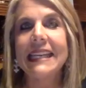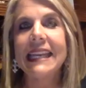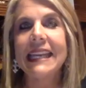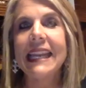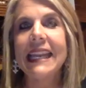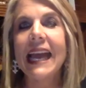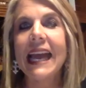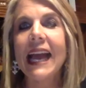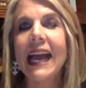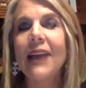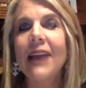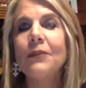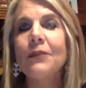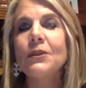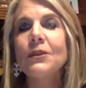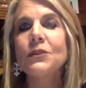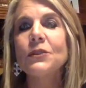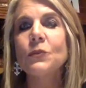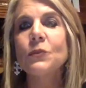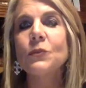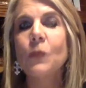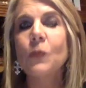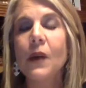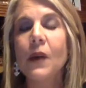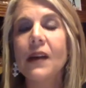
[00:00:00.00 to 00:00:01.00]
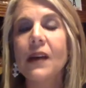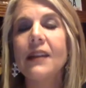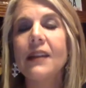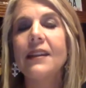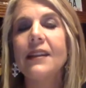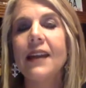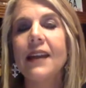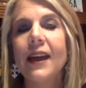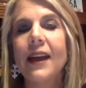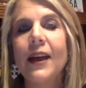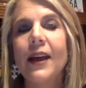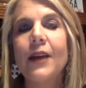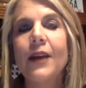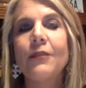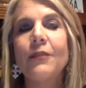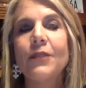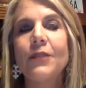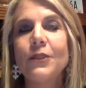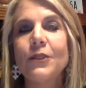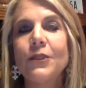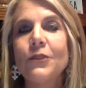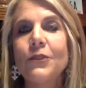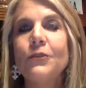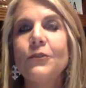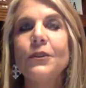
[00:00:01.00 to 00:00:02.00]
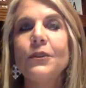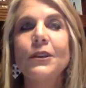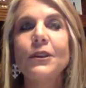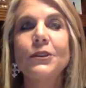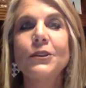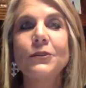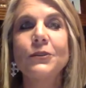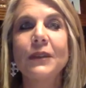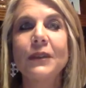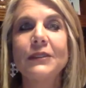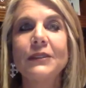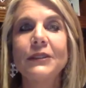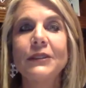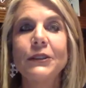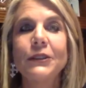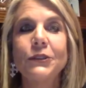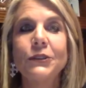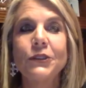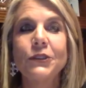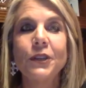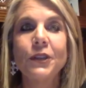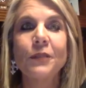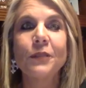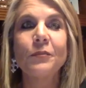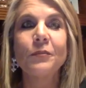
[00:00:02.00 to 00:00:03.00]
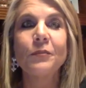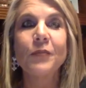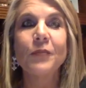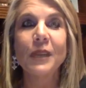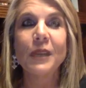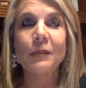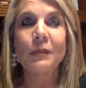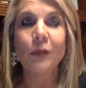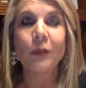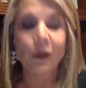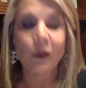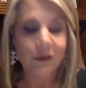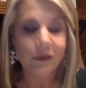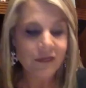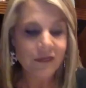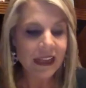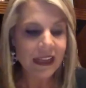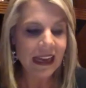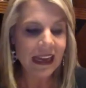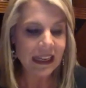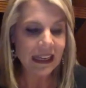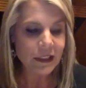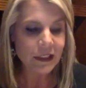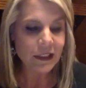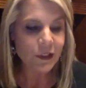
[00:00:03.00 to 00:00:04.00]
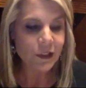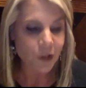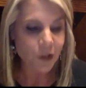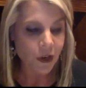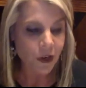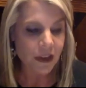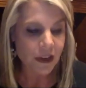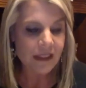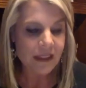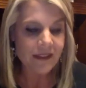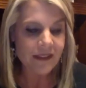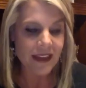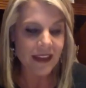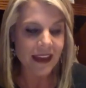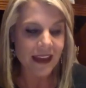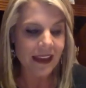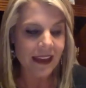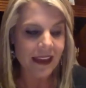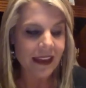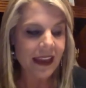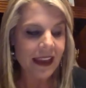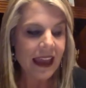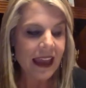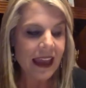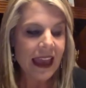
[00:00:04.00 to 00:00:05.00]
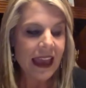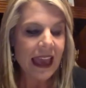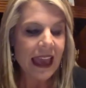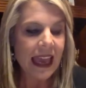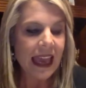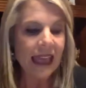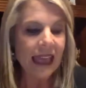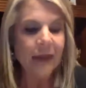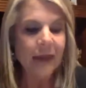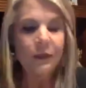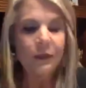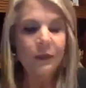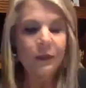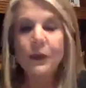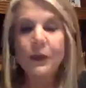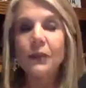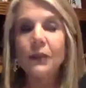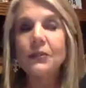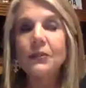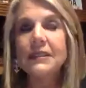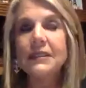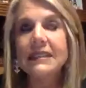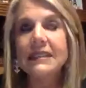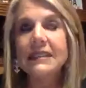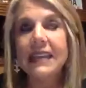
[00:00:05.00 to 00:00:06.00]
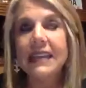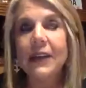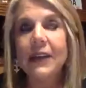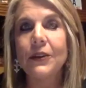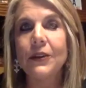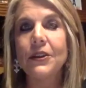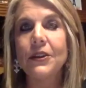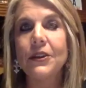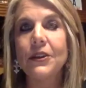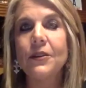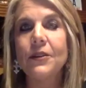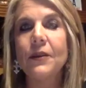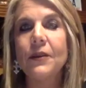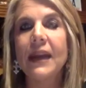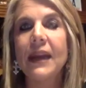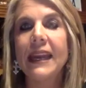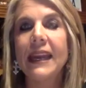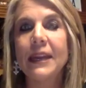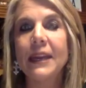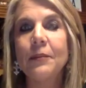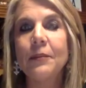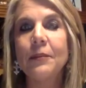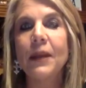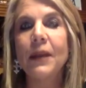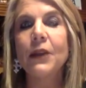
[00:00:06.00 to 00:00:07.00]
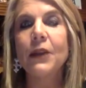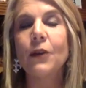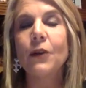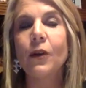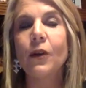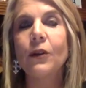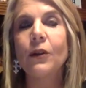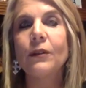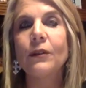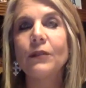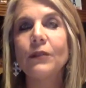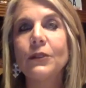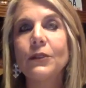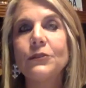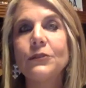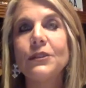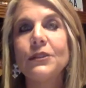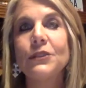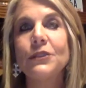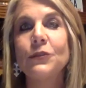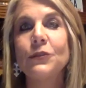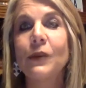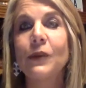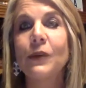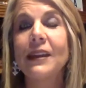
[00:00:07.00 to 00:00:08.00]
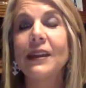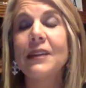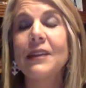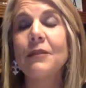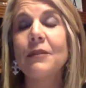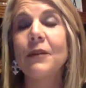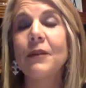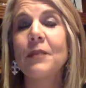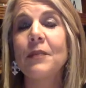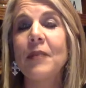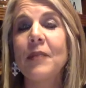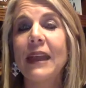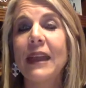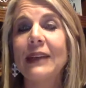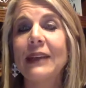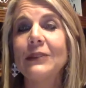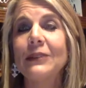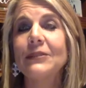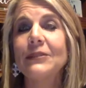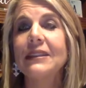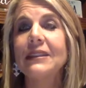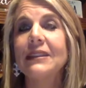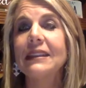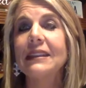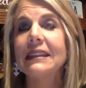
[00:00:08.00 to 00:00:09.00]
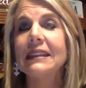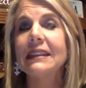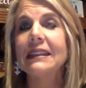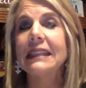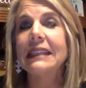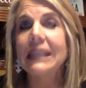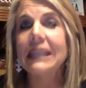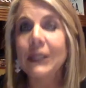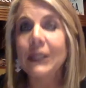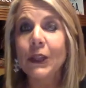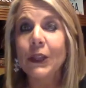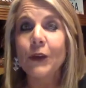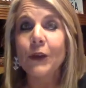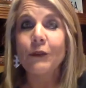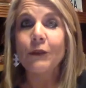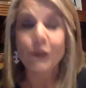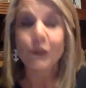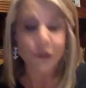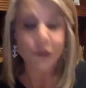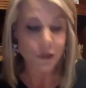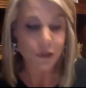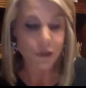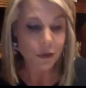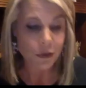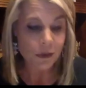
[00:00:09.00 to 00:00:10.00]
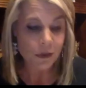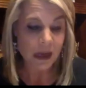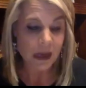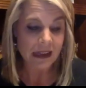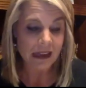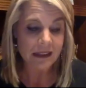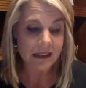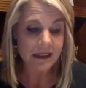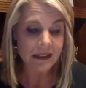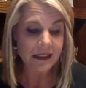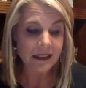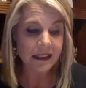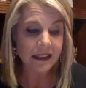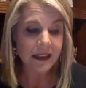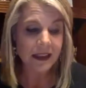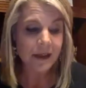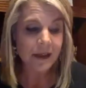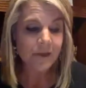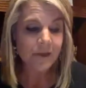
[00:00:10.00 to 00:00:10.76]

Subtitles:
And I was one of the New Year's resolution people. I started then, and I'm thrilled to tell you I hit my goal of losing 23 pounds in a little over 2 months.